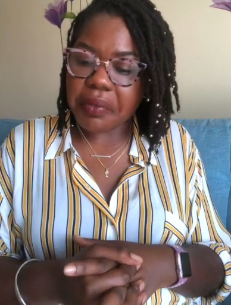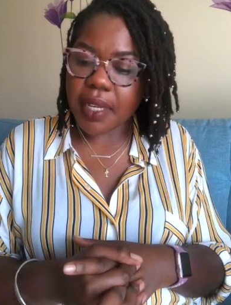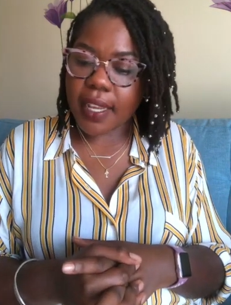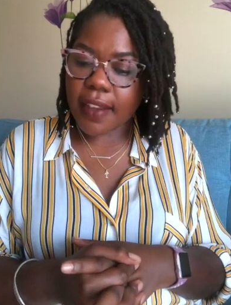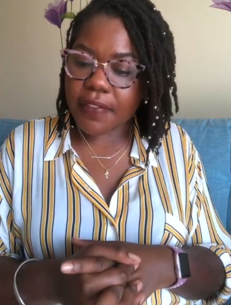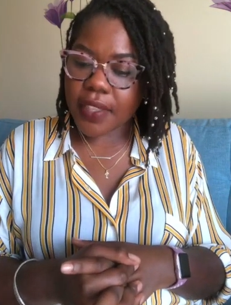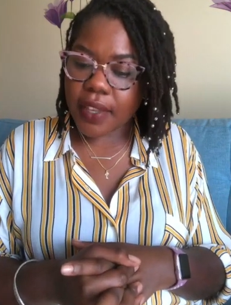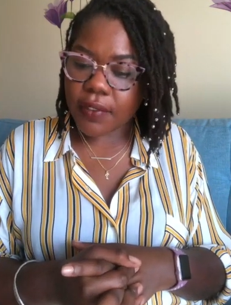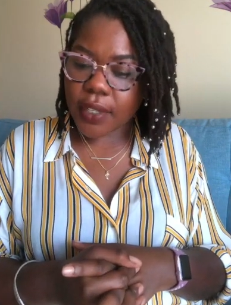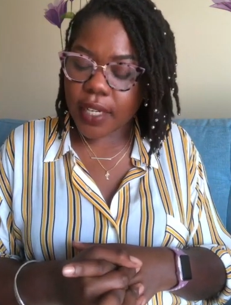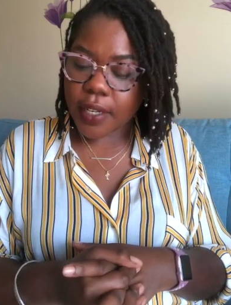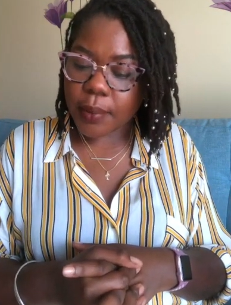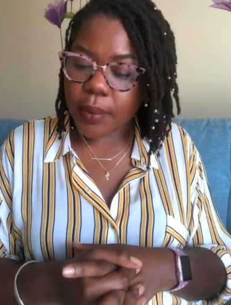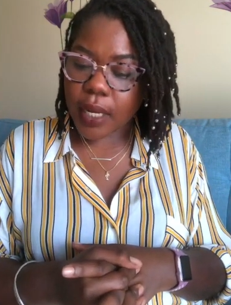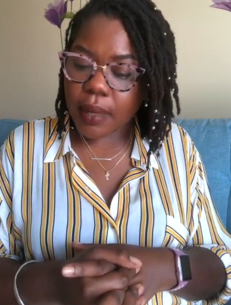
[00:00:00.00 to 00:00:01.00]
I have never
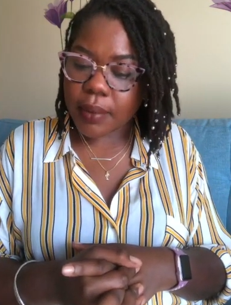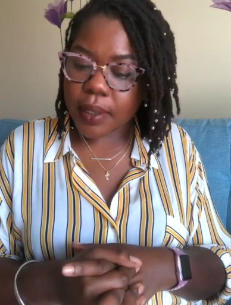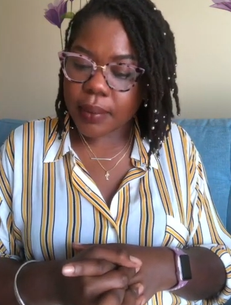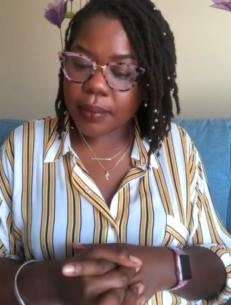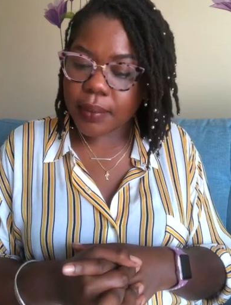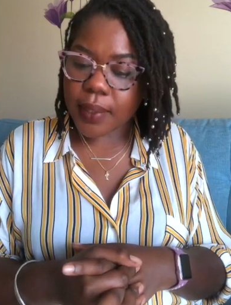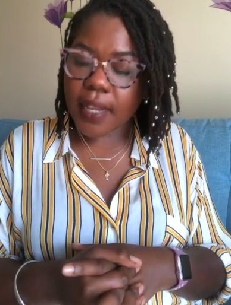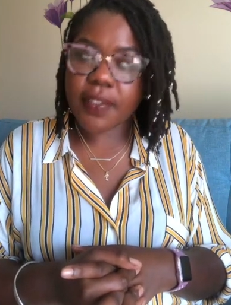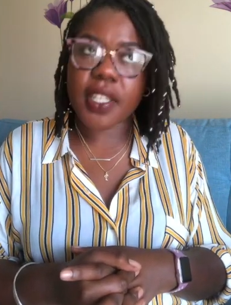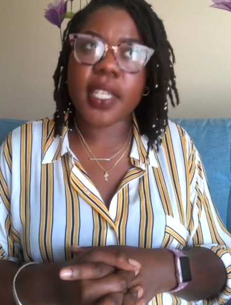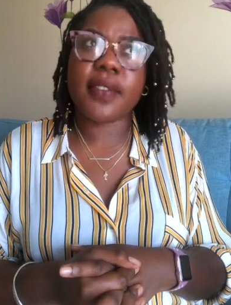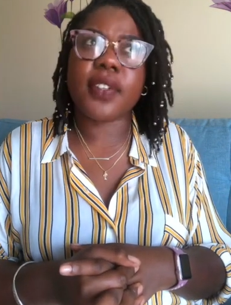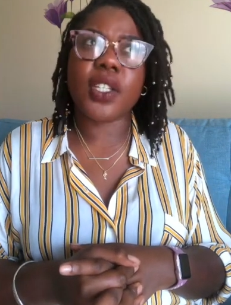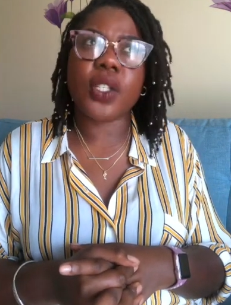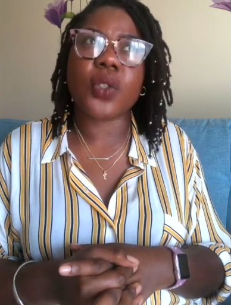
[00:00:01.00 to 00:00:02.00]
had a problem. I've
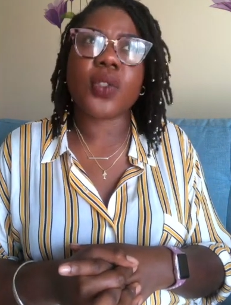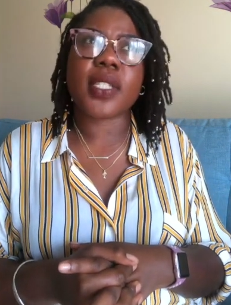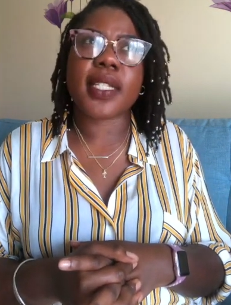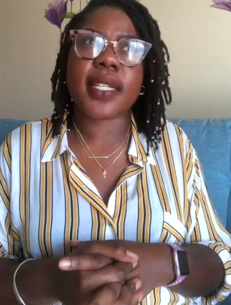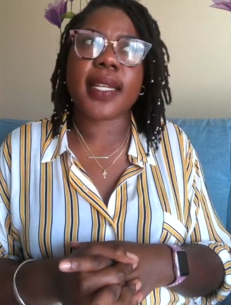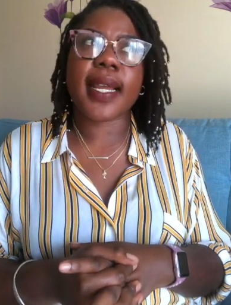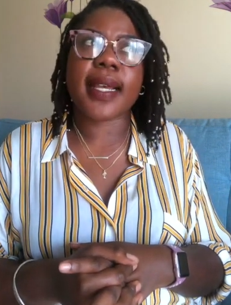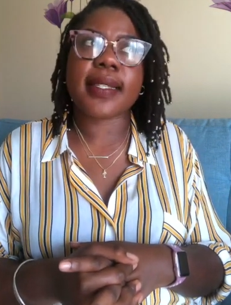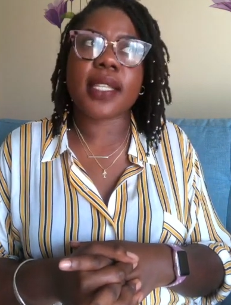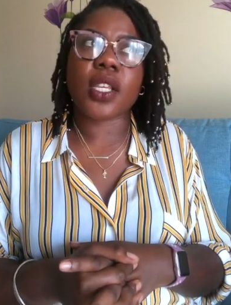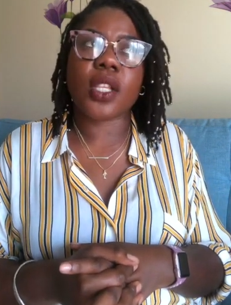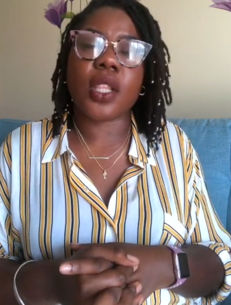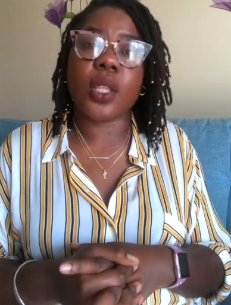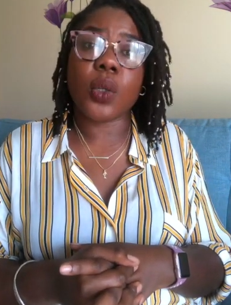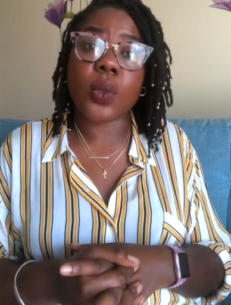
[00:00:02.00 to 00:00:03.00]
even used it as
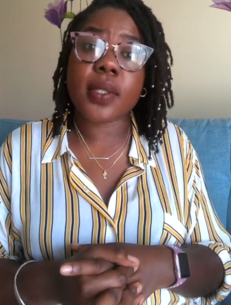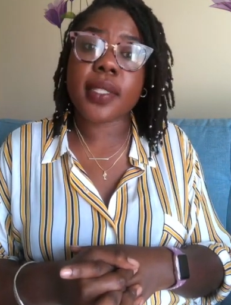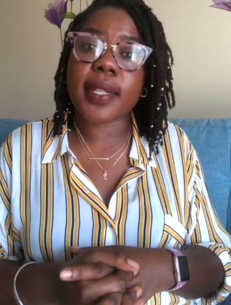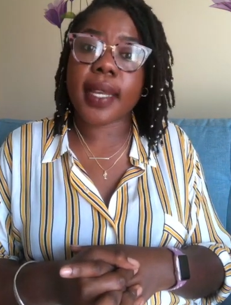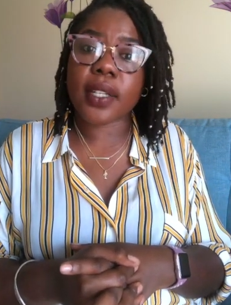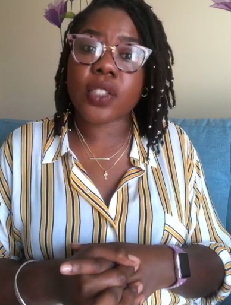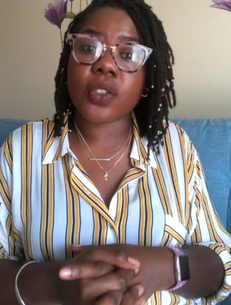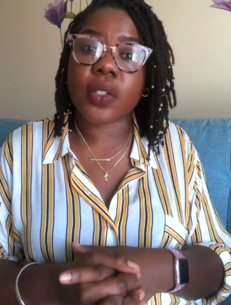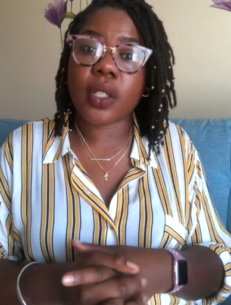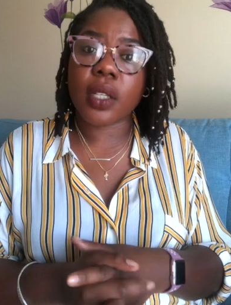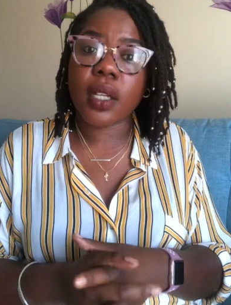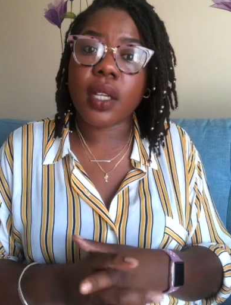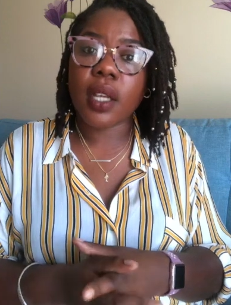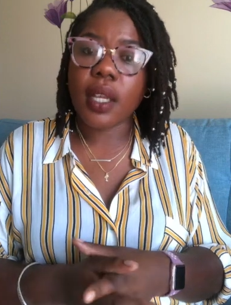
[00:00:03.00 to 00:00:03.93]
a loose natural.